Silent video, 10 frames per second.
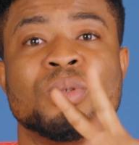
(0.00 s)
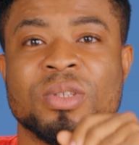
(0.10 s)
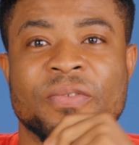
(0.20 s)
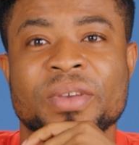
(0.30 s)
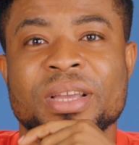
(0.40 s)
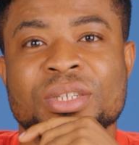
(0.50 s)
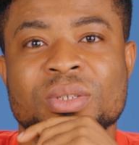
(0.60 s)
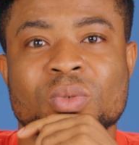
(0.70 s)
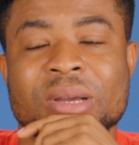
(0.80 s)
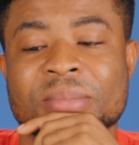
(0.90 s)

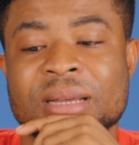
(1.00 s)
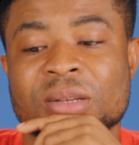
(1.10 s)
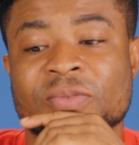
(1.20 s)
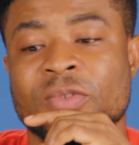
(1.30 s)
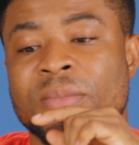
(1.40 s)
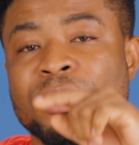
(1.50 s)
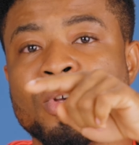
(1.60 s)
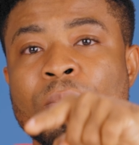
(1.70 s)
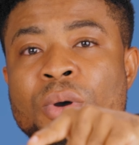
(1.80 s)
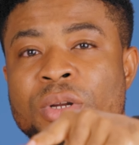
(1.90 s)
notification swipe down from the
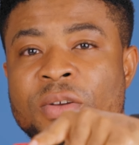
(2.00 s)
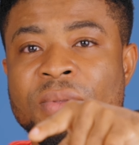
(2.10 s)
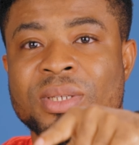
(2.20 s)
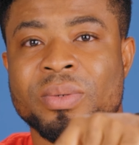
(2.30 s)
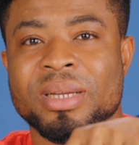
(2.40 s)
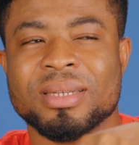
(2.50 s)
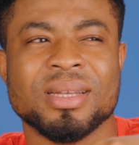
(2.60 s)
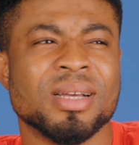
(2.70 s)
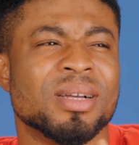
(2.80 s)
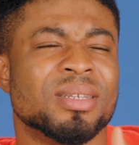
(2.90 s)
top corner of the screen